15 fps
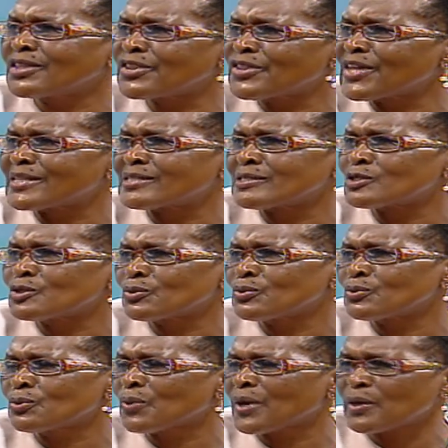that is
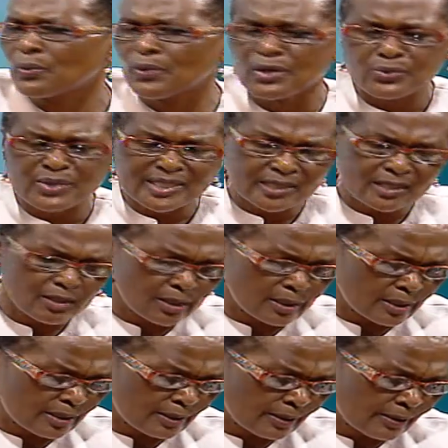who, when we see
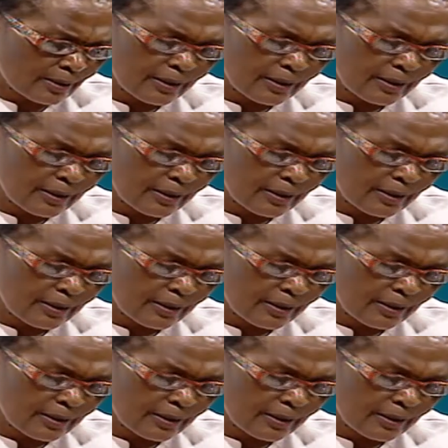the